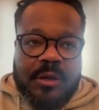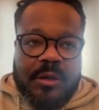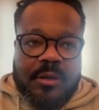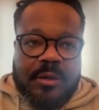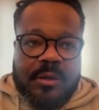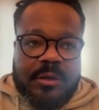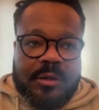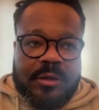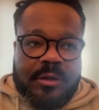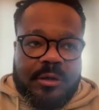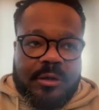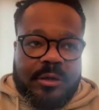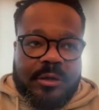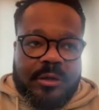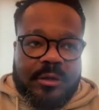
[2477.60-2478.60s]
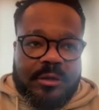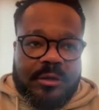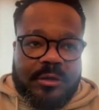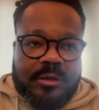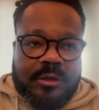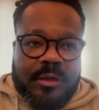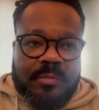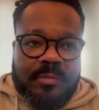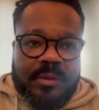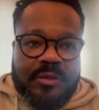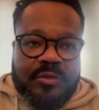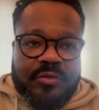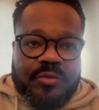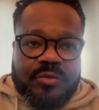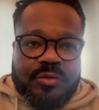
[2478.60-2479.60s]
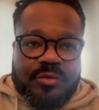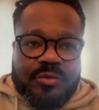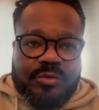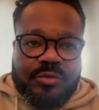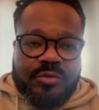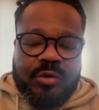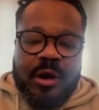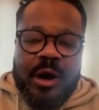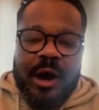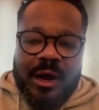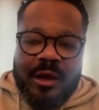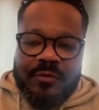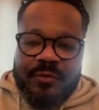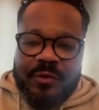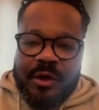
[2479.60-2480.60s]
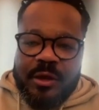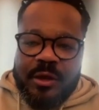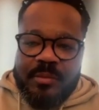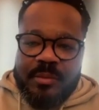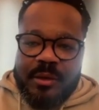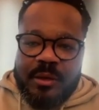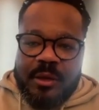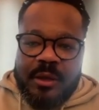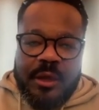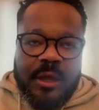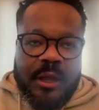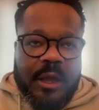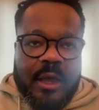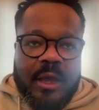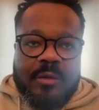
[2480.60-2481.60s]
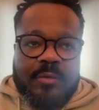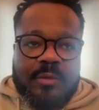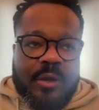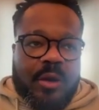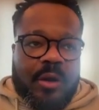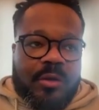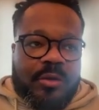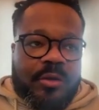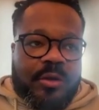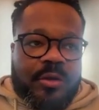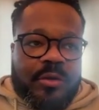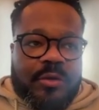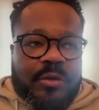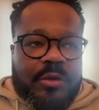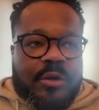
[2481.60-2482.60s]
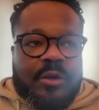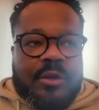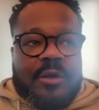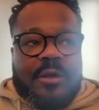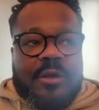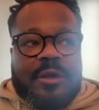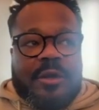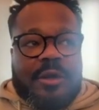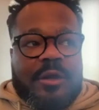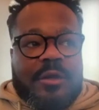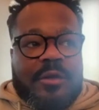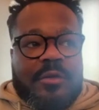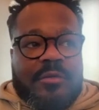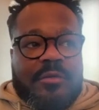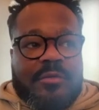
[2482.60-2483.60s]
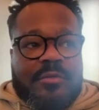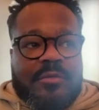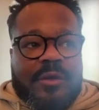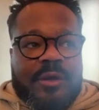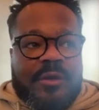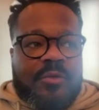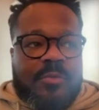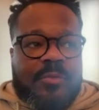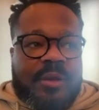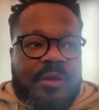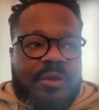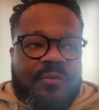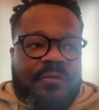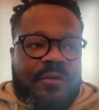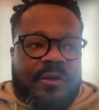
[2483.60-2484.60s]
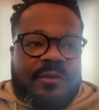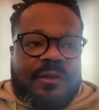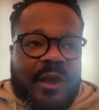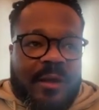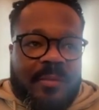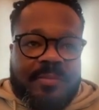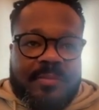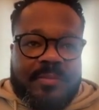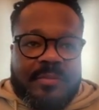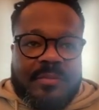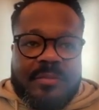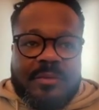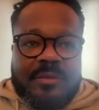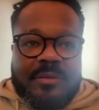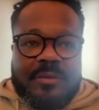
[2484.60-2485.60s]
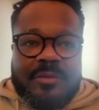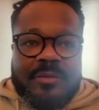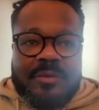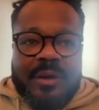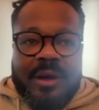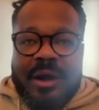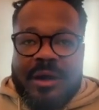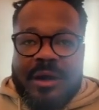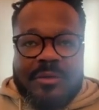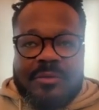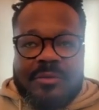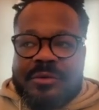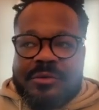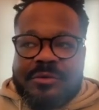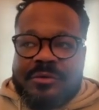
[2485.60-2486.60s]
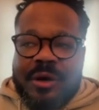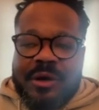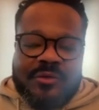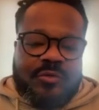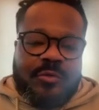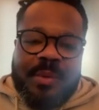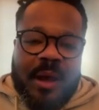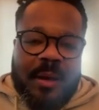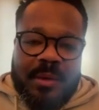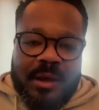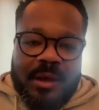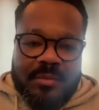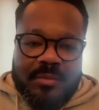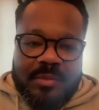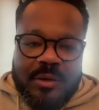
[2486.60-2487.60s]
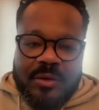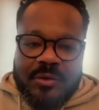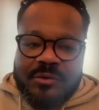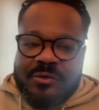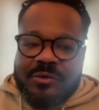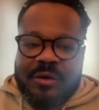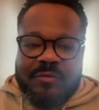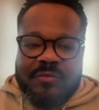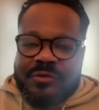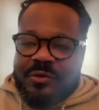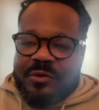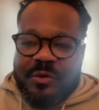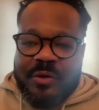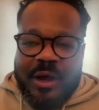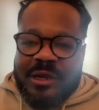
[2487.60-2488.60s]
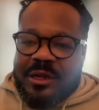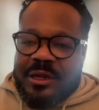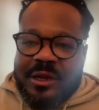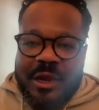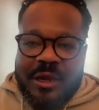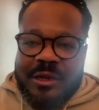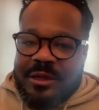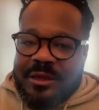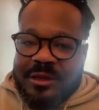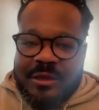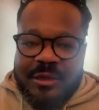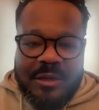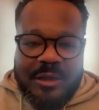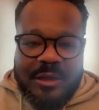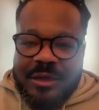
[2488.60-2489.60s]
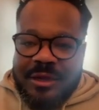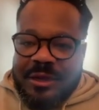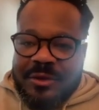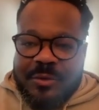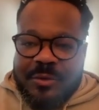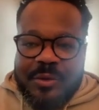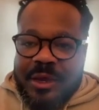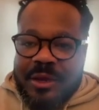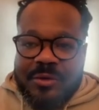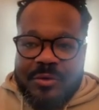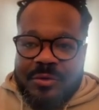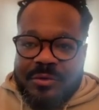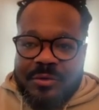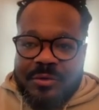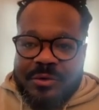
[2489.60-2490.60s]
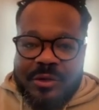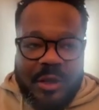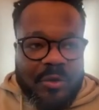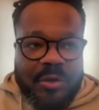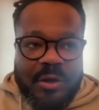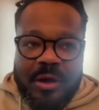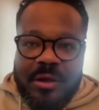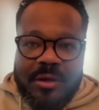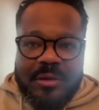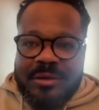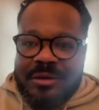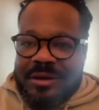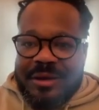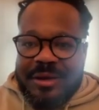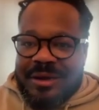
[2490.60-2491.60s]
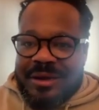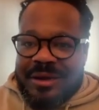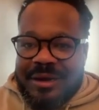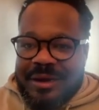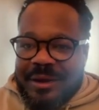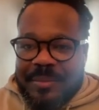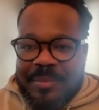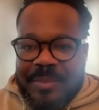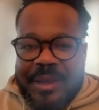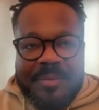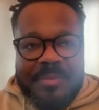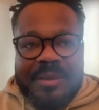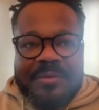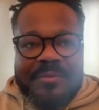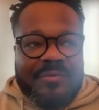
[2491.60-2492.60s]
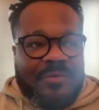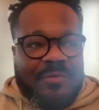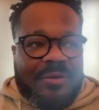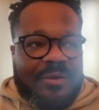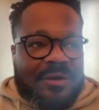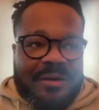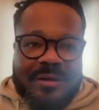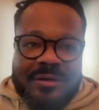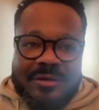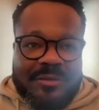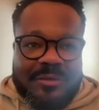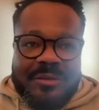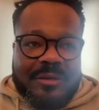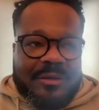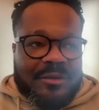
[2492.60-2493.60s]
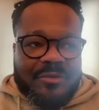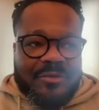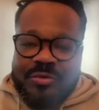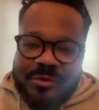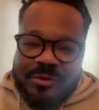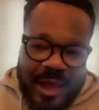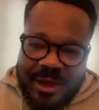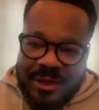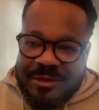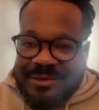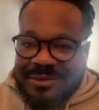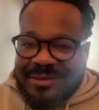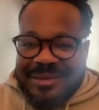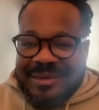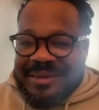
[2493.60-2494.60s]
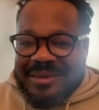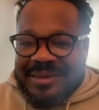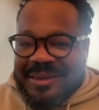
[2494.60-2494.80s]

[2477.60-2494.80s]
uh, can be too too hard for him. And we all know when you play your first cap, you are you, you are Superman because you have the adrenaline. You can do you can run uh, maybe for two days